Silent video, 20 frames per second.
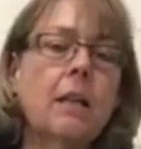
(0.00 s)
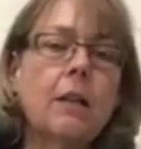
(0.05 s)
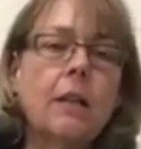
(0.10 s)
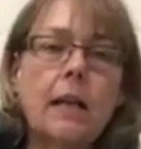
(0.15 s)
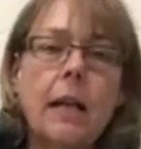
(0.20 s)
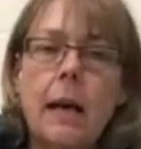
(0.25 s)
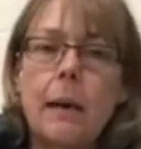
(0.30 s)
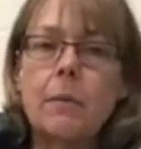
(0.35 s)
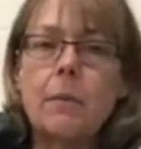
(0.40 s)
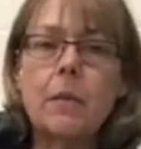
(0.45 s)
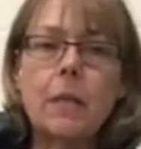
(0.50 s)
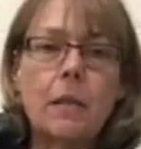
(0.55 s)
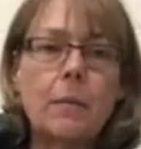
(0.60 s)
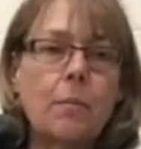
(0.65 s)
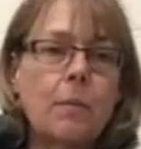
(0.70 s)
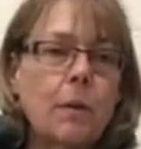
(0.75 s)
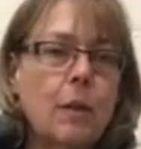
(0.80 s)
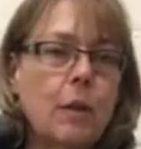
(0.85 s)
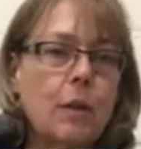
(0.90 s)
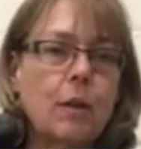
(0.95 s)
Look
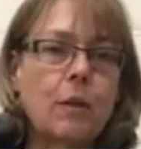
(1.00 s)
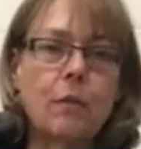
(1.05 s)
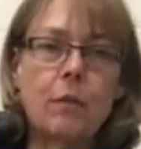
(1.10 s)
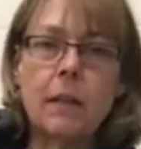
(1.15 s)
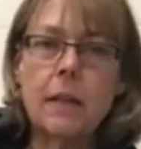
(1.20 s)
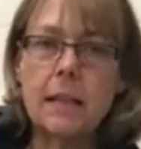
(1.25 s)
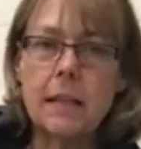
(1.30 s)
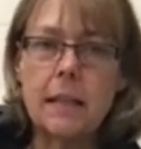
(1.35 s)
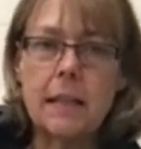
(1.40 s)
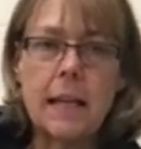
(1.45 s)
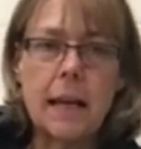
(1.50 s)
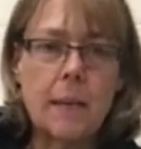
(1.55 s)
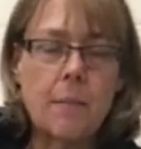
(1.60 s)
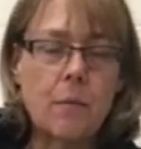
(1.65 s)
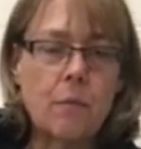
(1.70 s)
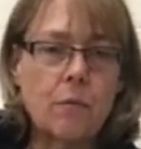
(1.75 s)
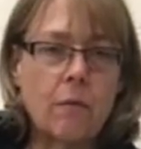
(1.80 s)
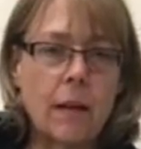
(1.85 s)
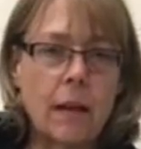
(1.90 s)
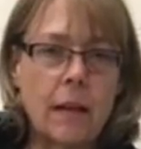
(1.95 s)
absolutely beautiful as a
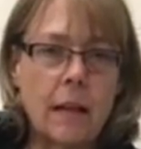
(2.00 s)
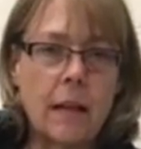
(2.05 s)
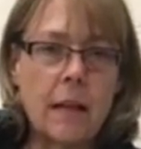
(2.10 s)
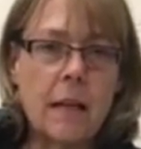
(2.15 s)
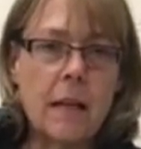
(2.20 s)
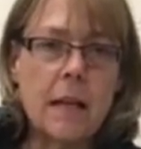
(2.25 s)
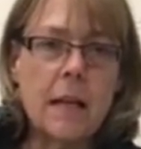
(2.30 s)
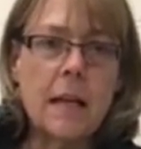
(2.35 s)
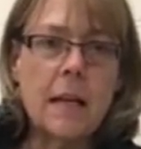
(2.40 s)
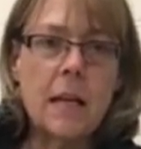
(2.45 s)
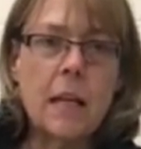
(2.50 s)
table runner.